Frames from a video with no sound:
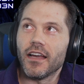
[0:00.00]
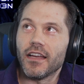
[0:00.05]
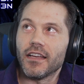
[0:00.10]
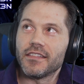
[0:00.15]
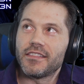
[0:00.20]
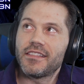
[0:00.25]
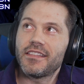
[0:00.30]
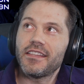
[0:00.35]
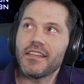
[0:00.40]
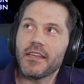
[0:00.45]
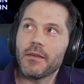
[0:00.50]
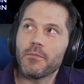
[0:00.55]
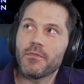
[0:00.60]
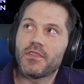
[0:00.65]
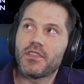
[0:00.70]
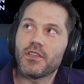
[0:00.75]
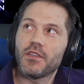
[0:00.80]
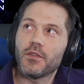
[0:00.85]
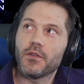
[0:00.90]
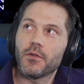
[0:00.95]
seem
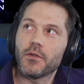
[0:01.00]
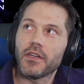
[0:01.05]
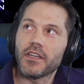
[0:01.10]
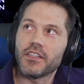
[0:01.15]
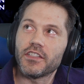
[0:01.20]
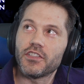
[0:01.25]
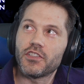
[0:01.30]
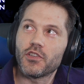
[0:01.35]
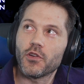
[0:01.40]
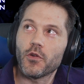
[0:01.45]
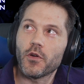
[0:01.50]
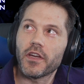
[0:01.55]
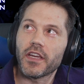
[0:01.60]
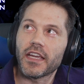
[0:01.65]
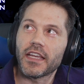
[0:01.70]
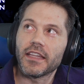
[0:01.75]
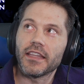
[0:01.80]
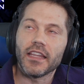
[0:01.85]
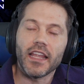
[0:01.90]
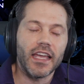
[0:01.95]
to enjoy
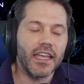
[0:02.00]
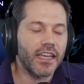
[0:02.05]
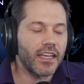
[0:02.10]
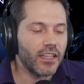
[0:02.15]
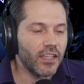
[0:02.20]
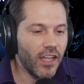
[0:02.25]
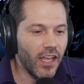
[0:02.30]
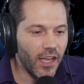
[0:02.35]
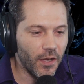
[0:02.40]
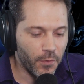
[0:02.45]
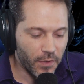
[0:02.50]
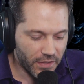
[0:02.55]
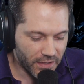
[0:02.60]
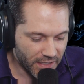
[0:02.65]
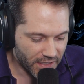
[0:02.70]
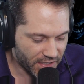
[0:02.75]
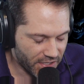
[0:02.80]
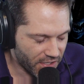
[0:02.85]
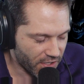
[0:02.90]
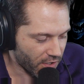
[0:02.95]
and like a lot with
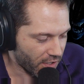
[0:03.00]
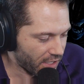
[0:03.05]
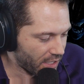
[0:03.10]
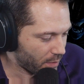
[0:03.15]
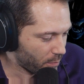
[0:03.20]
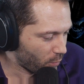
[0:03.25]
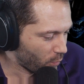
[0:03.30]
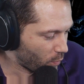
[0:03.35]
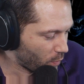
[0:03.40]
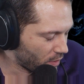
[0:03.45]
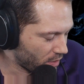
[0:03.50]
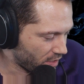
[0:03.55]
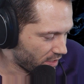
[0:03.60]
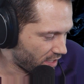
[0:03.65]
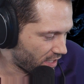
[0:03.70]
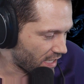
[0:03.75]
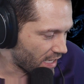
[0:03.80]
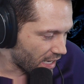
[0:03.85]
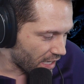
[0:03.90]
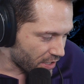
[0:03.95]
this stream was
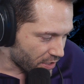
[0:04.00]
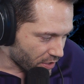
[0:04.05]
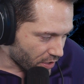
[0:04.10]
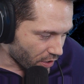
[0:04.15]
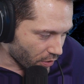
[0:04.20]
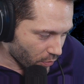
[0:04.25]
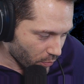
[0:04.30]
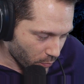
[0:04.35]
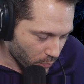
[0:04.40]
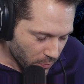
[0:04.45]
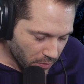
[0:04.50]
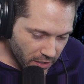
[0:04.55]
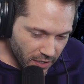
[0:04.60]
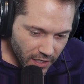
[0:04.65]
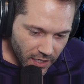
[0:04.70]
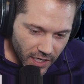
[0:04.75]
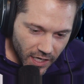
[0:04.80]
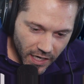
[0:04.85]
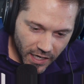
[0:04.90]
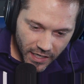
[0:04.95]
the intro.
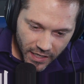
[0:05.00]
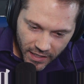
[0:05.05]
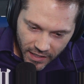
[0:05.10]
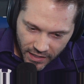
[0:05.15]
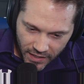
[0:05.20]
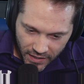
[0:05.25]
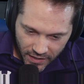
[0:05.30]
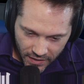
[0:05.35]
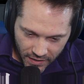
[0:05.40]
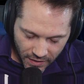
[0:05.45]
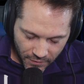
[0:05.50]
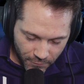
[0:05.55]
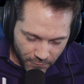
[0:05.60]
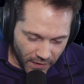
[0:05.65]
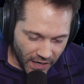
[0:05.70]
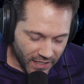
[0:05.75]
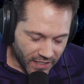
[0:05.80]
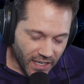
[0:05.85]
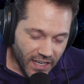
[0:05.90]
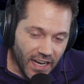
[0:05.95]
And in
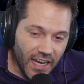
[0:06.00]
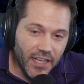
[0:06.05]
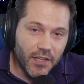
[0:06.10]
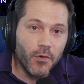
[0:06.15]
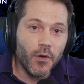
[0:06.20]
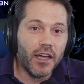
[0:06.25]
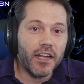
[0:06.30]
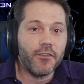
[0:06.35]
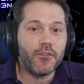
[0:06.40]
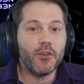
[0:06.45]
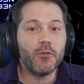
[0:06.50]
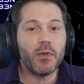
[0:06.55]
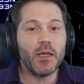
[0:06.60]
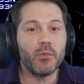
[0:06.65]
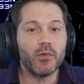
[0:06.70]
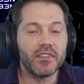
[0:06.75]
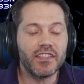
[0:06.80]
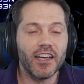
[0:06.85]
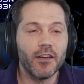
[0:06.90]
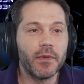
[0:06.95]
fact, I had quite a few
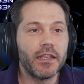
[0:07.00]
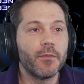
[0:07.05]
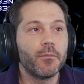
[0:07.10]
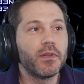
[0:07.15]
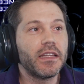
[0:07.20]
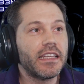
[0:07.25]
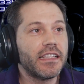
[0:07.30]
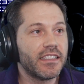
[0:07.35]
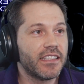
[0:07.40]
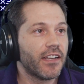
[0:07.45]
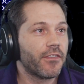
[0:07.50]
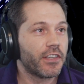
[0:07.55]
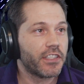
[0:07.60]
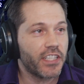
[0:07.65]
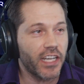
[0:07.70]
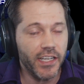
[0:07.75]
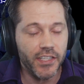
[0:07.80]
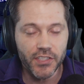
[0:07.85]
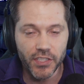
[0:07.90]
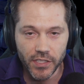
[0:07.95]
people tell me to please never
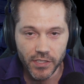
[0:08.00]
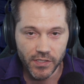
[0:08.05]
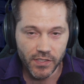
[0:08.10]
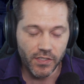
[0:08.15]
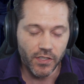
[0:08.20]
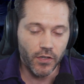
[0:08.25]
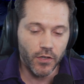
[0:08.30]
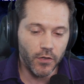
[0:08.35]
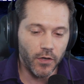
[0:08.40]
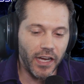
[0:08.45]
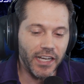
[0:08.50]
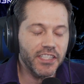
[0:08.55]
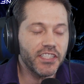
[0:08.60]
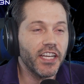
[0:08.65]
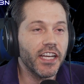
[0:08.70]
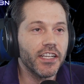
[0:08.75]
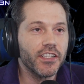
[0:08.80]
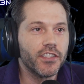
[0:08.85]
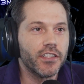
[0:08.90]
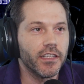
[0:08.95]
change it, so I
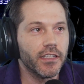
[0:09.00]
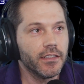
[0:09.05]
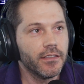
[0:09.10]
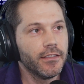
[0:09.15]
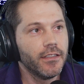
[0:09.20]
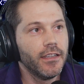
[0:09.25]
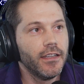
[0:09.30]
changed it.